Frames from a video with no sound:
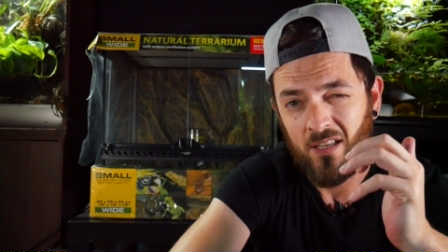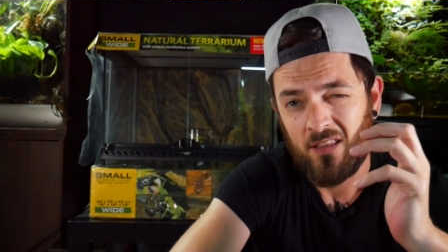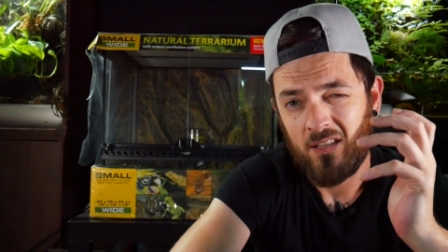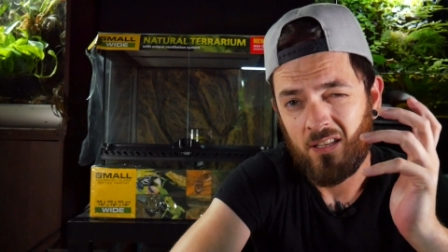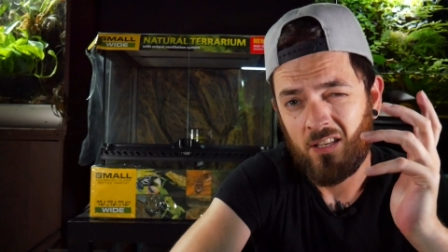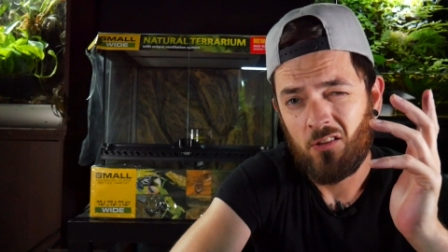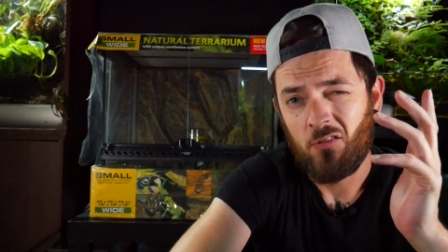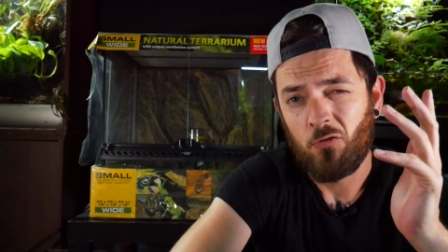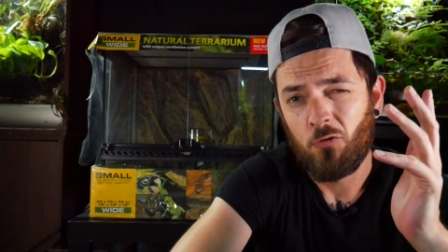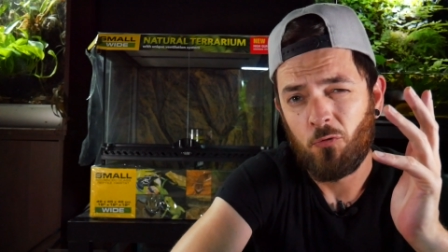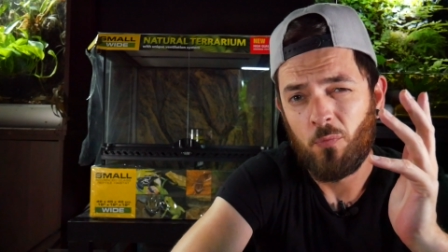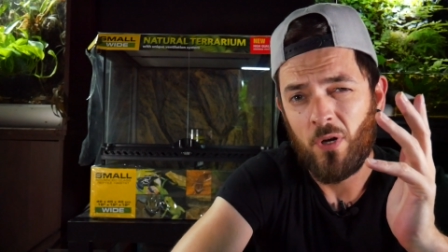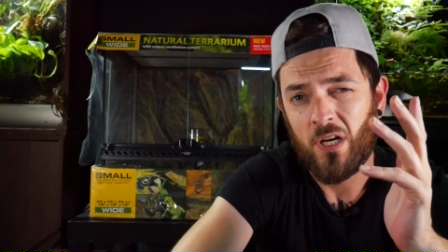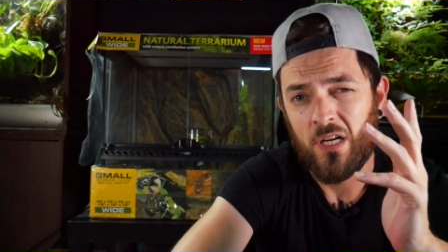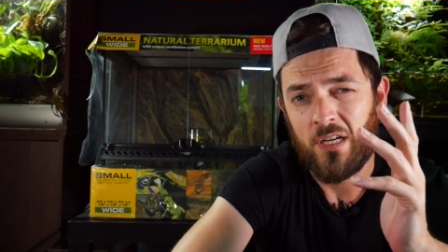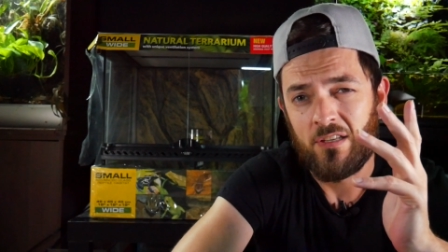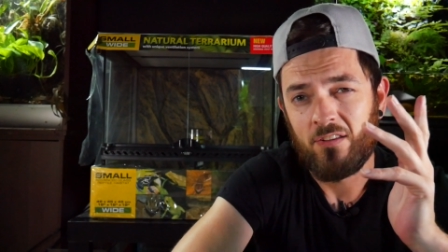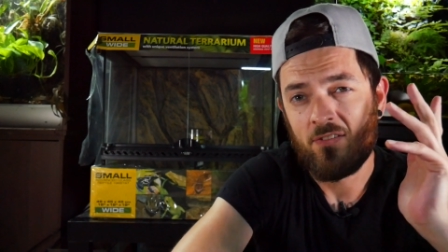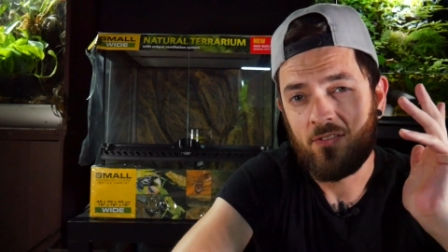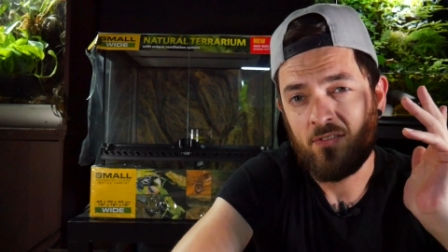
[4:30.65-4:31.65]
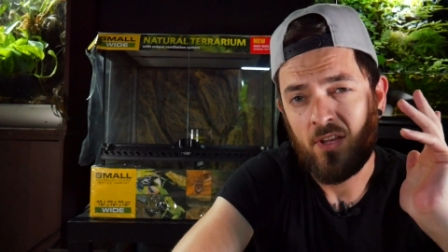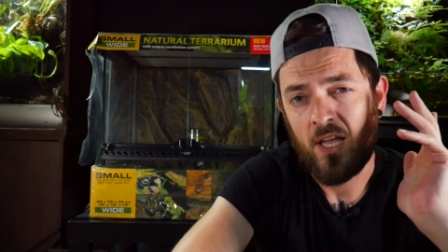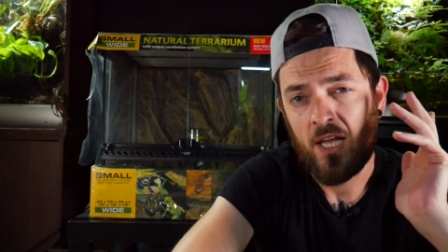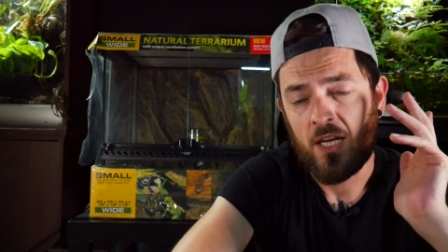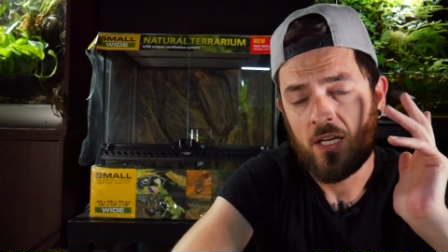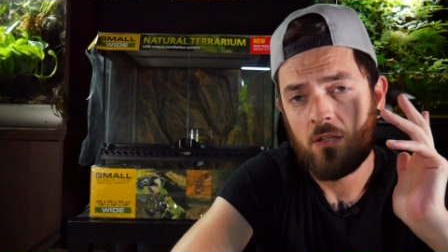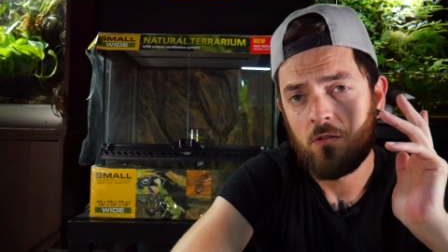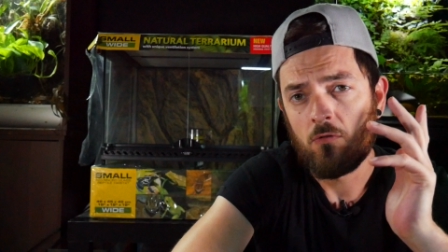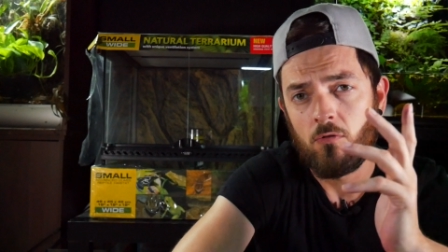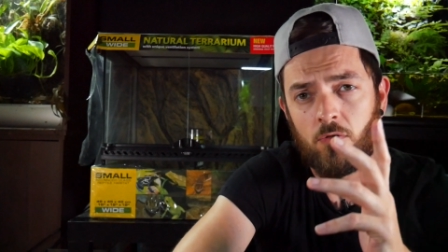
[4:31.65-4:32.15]
I think this is my
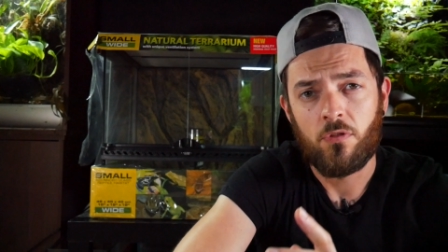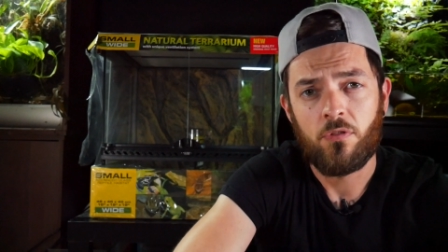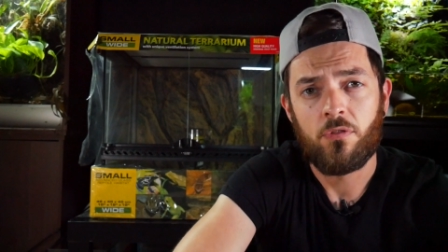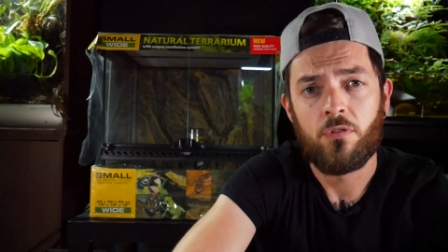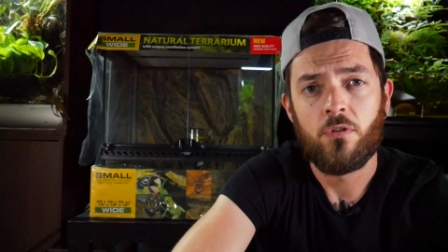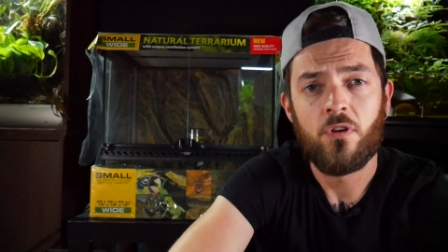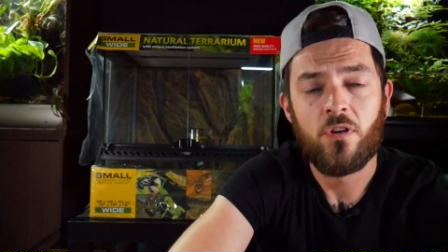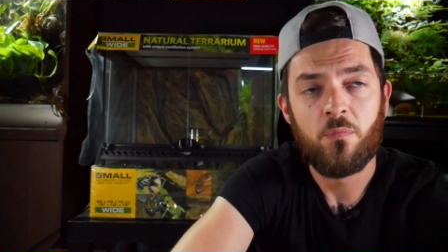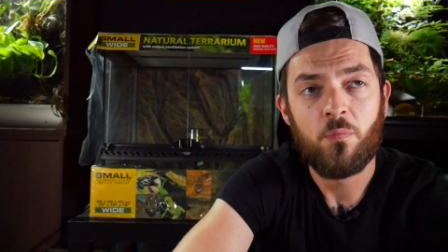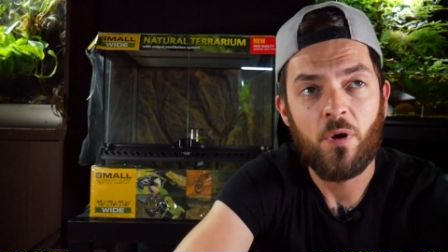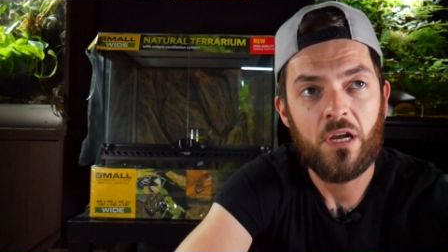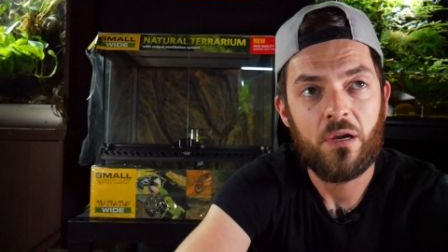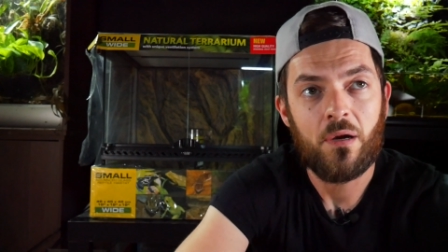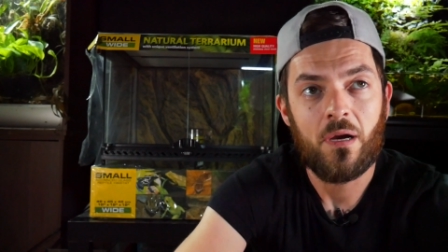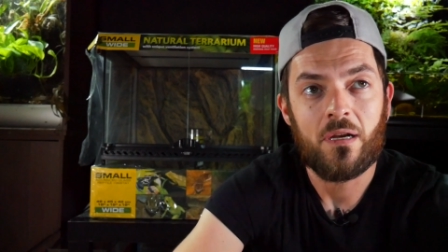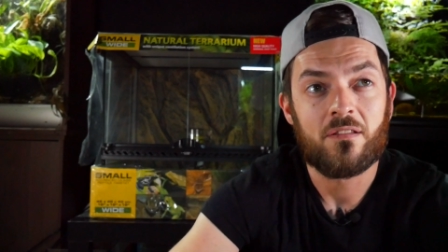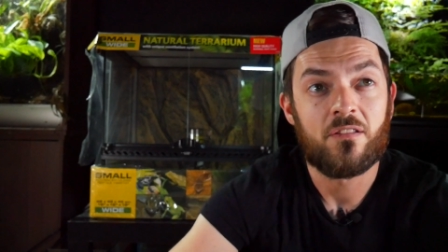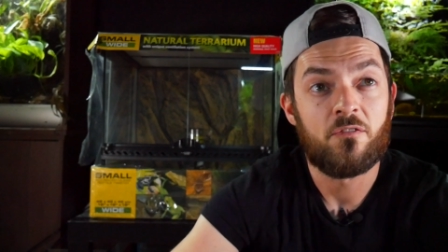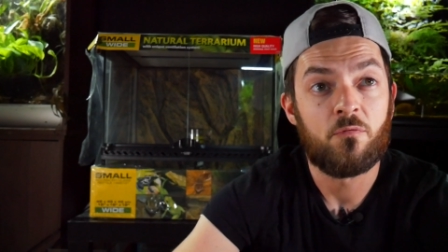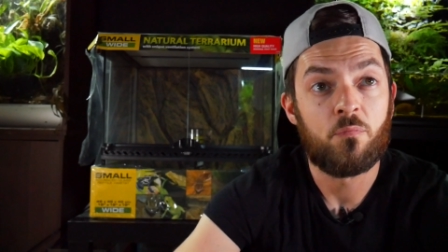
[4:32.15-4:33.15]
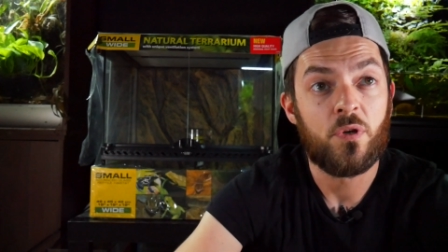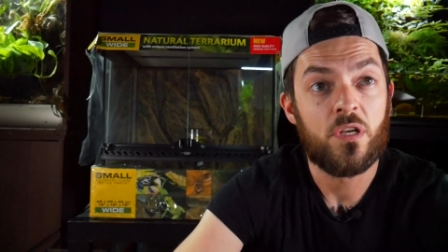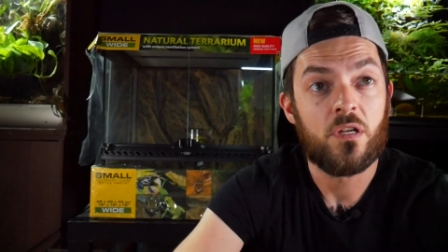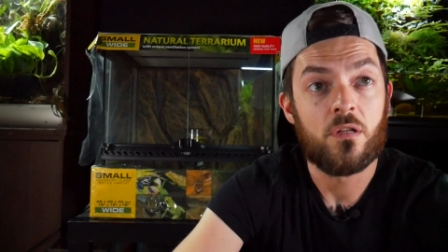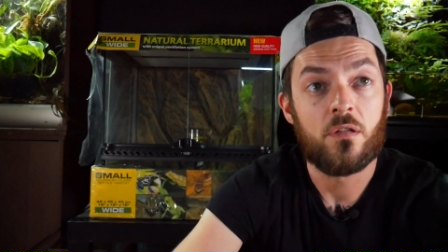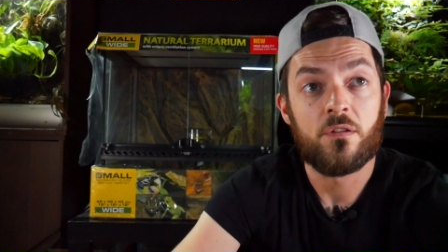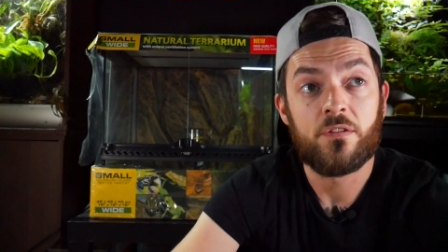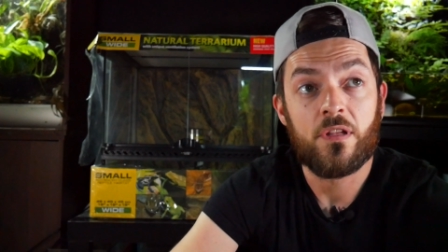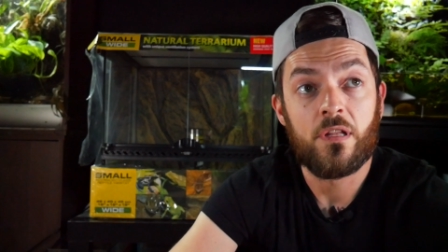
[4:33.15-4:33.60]
2nd or 3rd bioactive build,